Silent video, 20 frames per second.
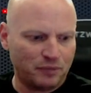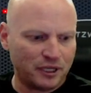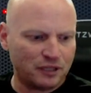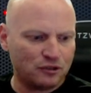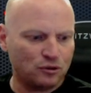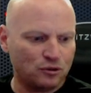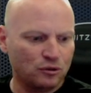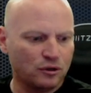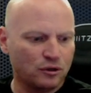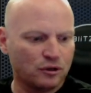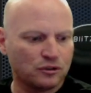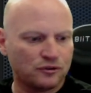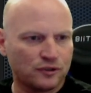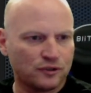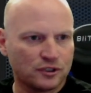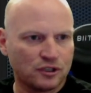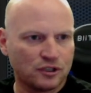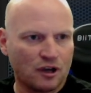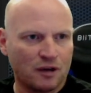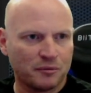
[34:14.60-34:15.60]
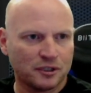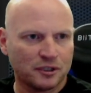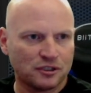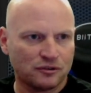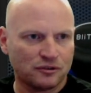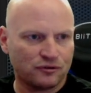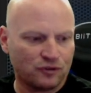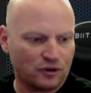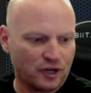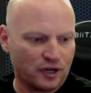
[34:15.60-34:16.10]
Big kudos for
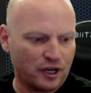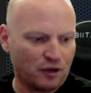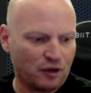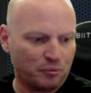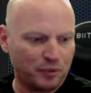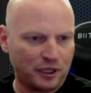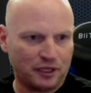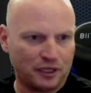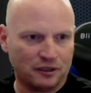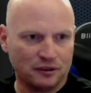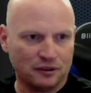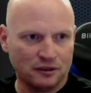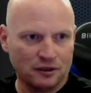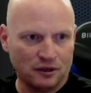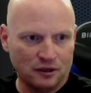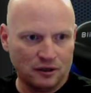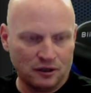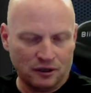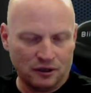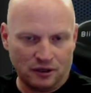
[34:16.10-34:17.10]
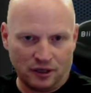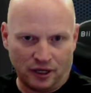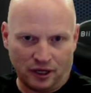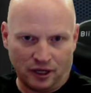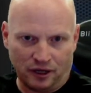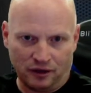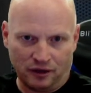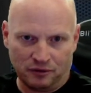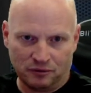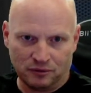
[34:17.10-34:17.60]
Thomas for helping
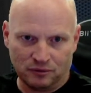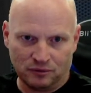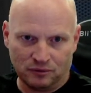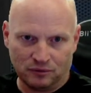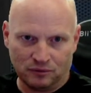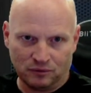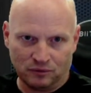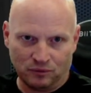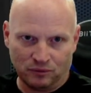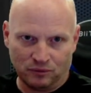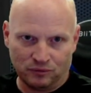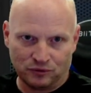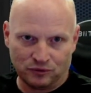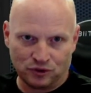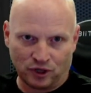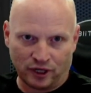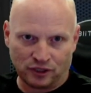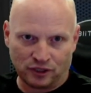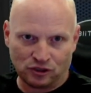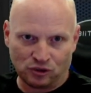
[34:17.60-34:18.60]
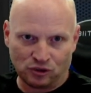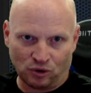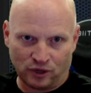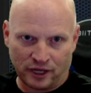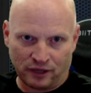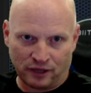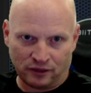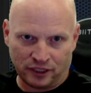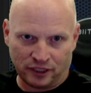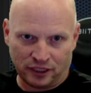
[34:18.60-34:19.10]
uh, try and
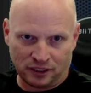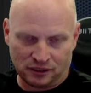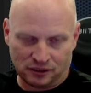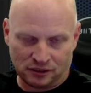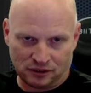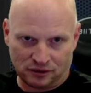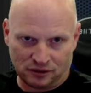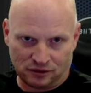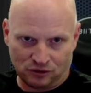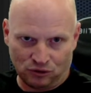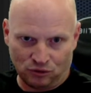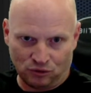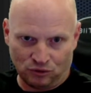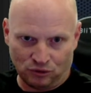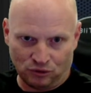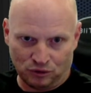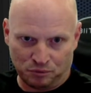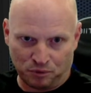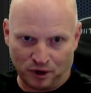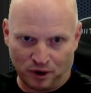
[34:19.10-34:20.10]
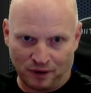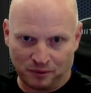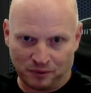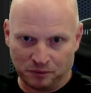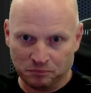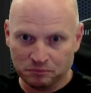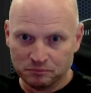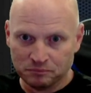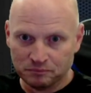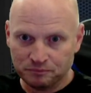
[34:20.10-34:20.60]
sort out Linux Guru's
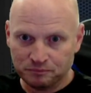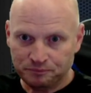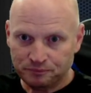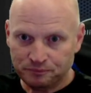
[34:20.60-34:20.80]
problem.